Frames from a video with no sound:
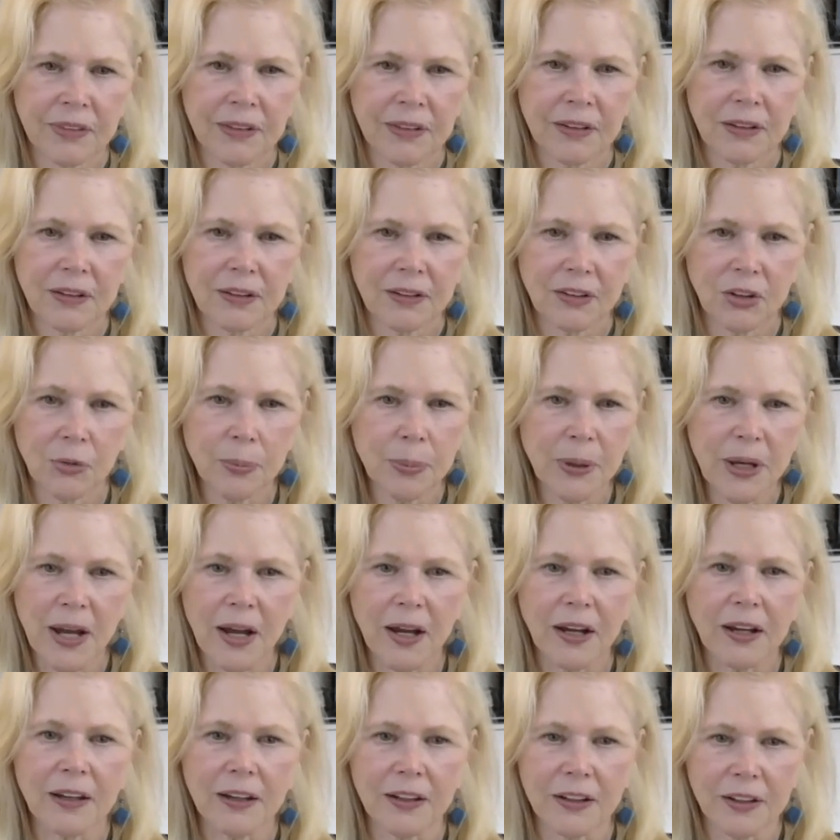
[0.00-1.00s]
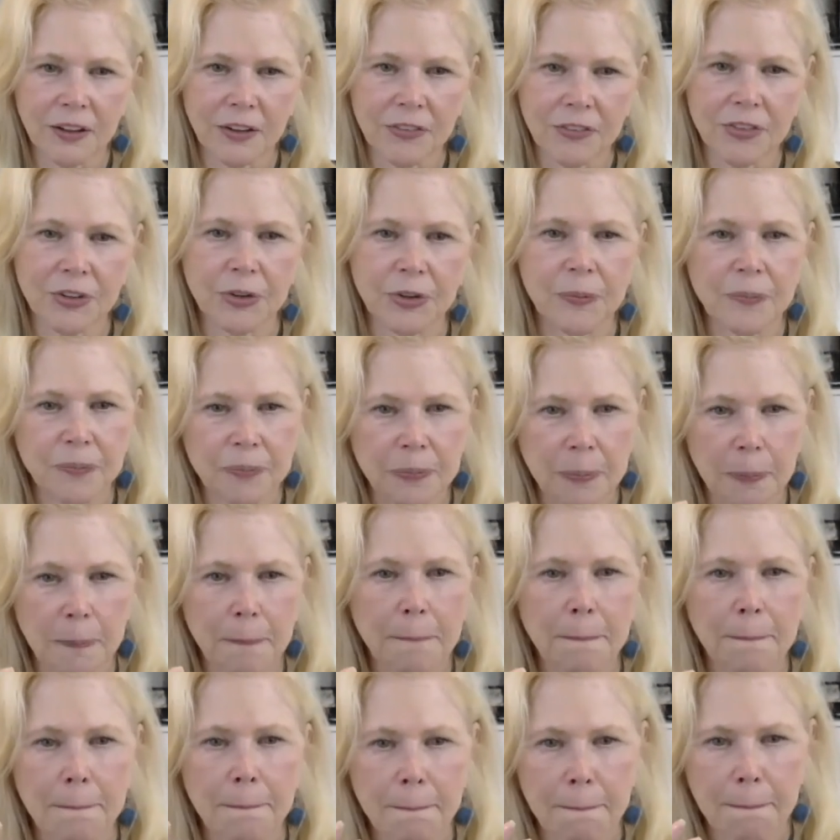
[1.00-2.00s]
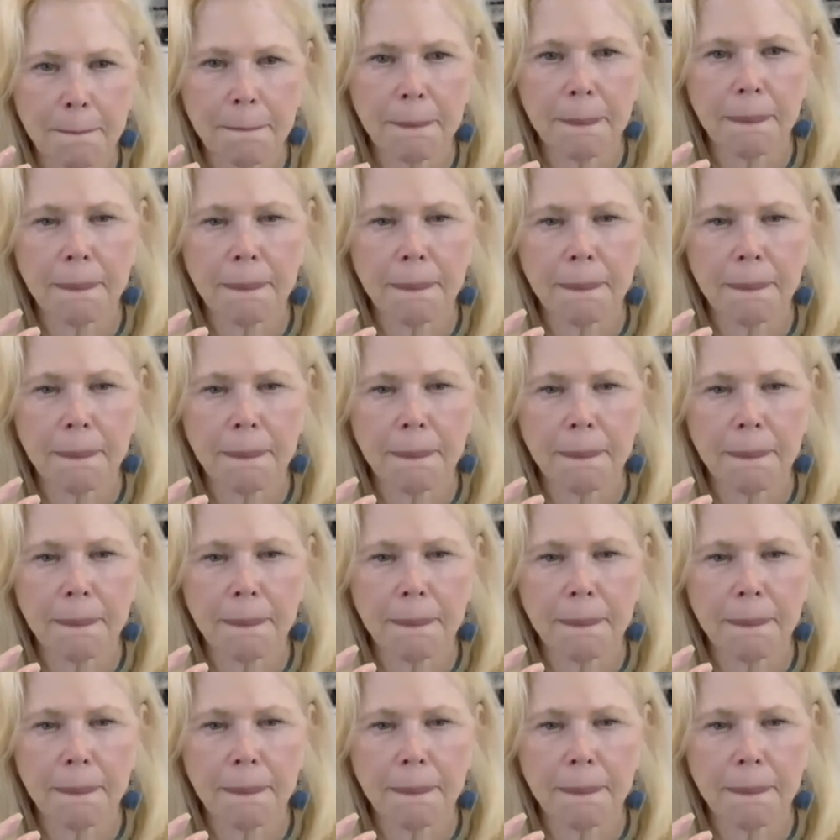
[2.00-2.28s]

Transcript: Okay. Go back, interview. Okay,